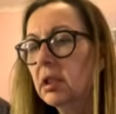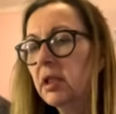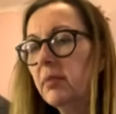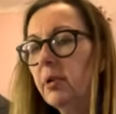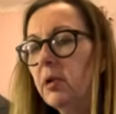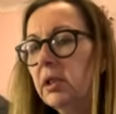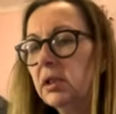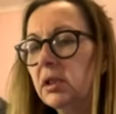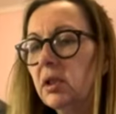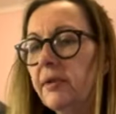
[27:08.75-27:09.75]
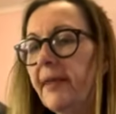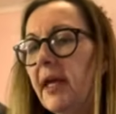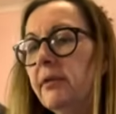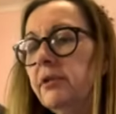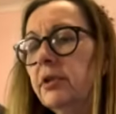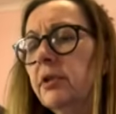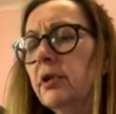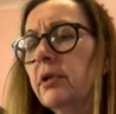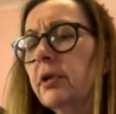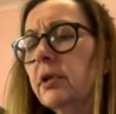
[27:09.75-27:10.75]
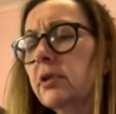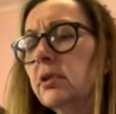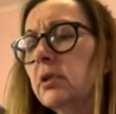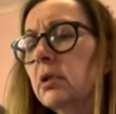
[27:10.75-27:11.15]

the points on the outer corners.